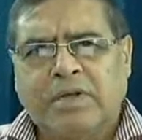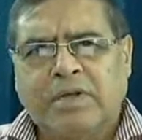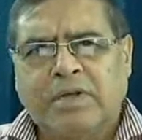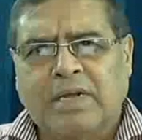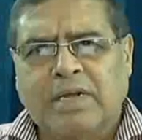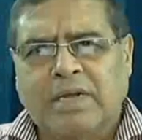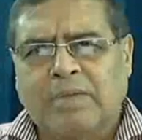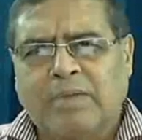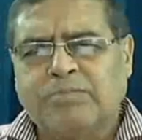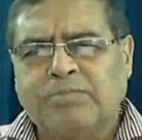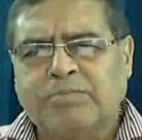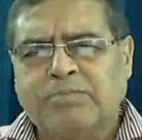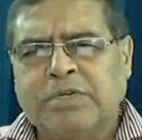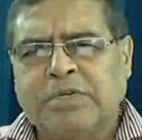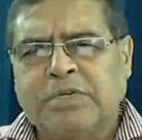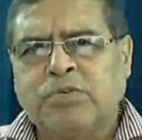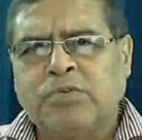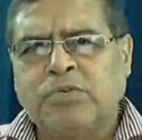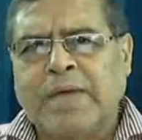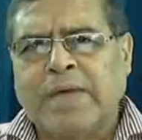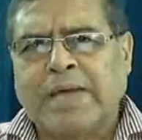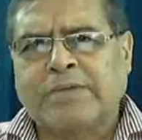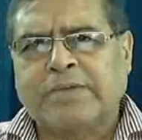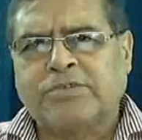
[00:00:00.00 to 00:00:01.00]
comes
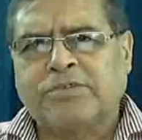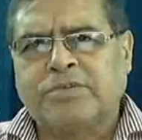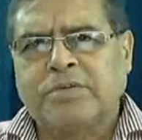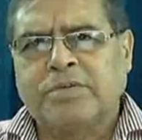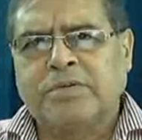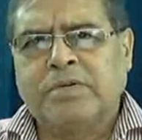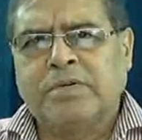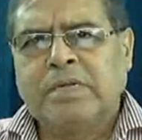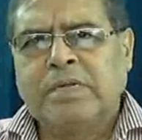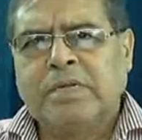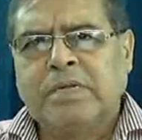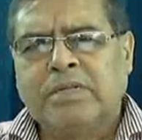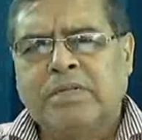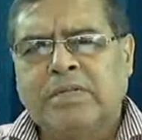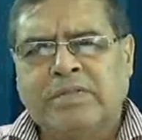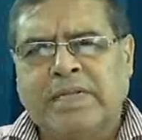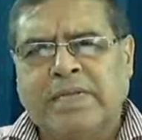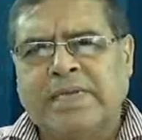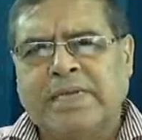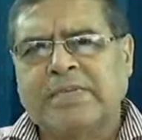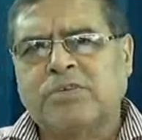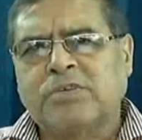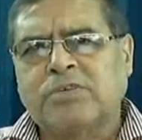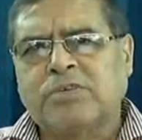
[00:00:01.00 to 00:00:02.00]
into action,
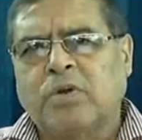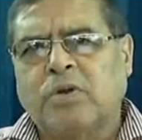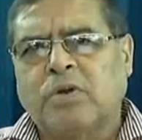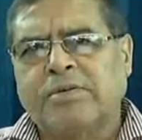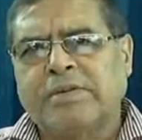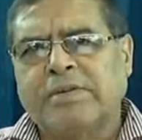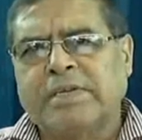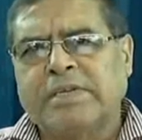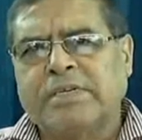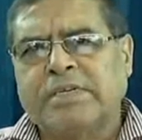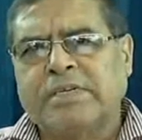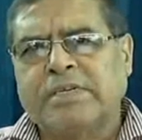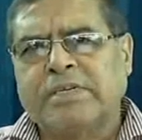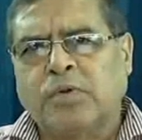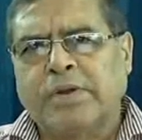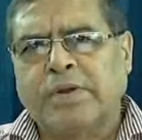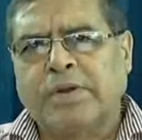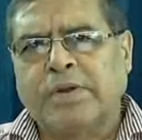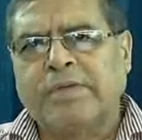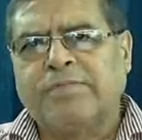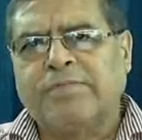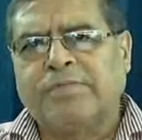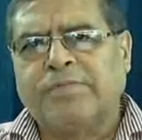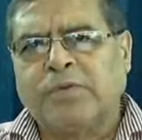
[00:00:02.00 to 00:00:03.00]
that is called
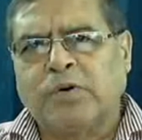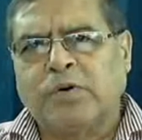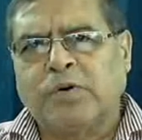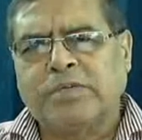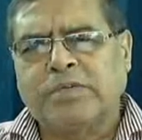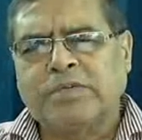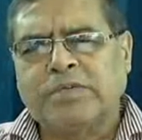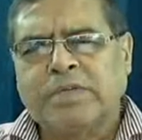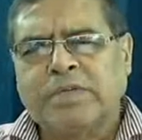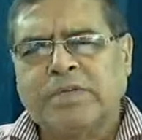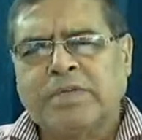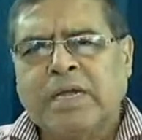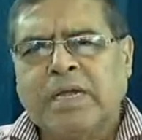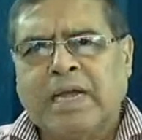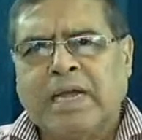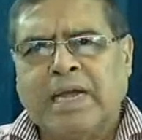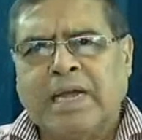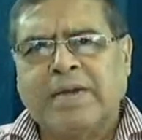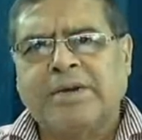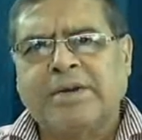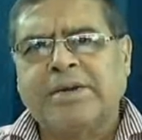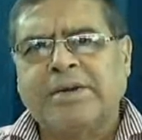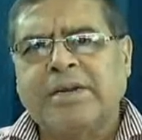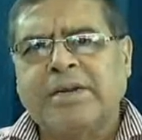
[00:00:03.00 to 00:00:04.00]
restoring force,
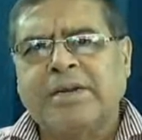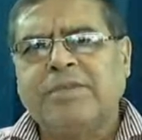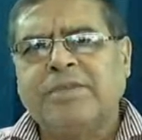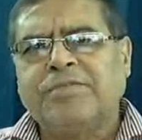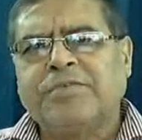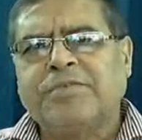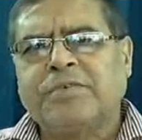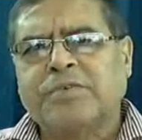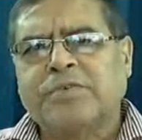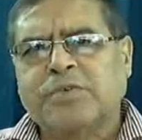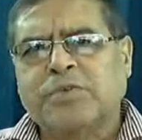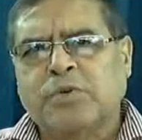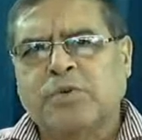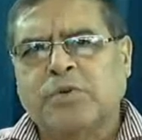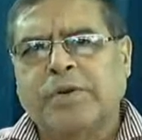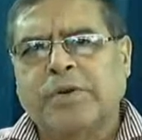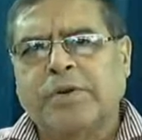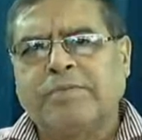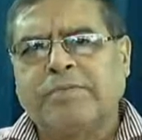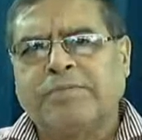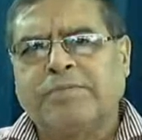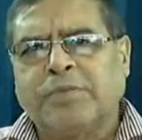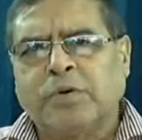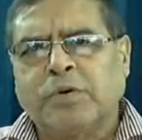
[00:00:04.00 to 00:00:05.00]
and
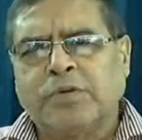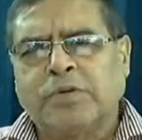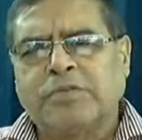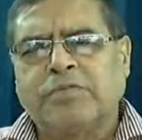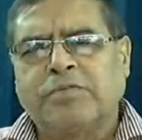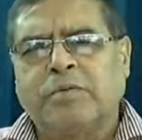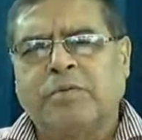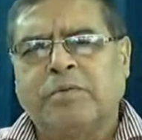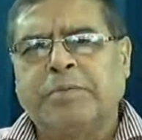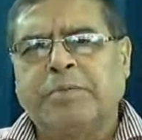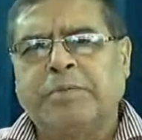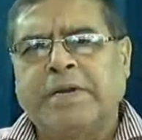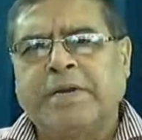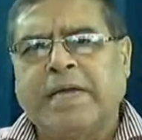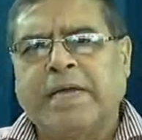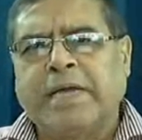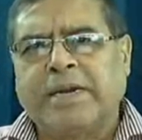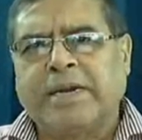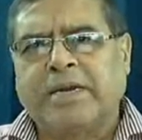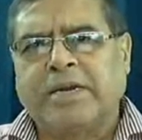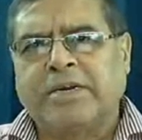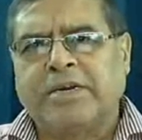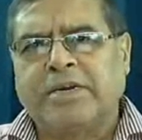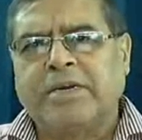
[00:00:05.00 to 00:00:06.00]
restoring force will be
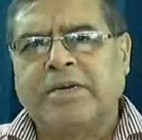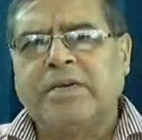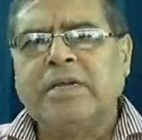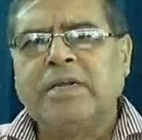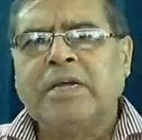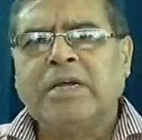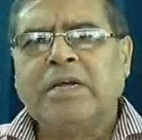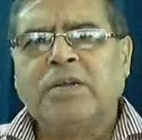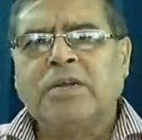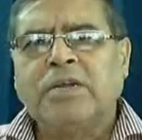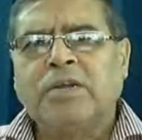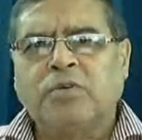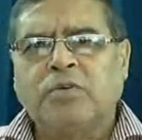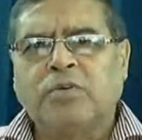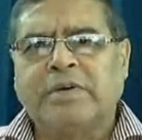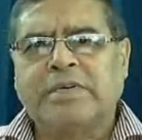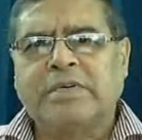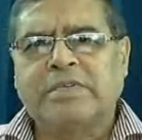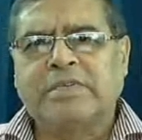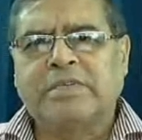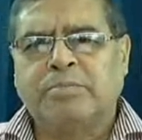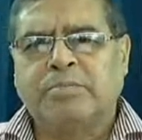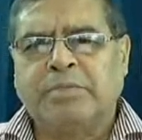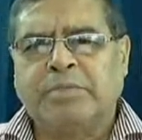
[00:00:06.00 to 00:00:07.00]
directed
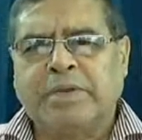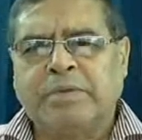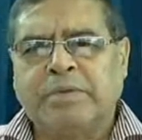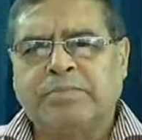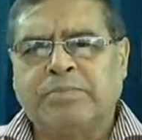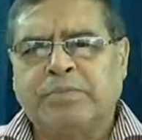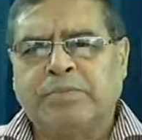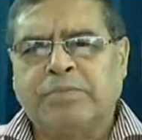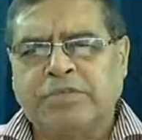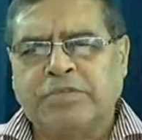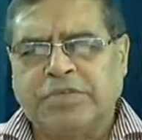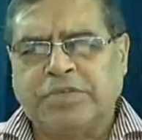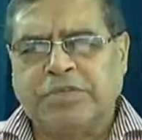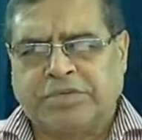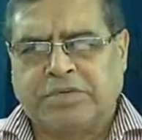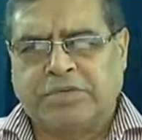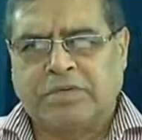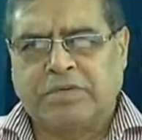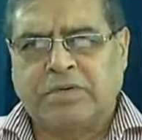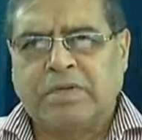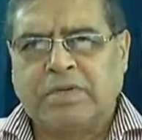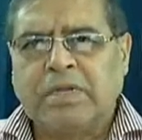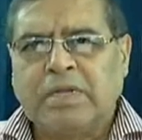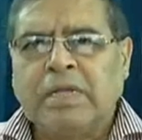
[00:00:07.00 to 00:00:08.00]
towards the mean
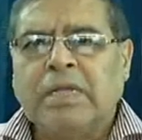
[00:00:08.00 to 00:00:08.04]
position.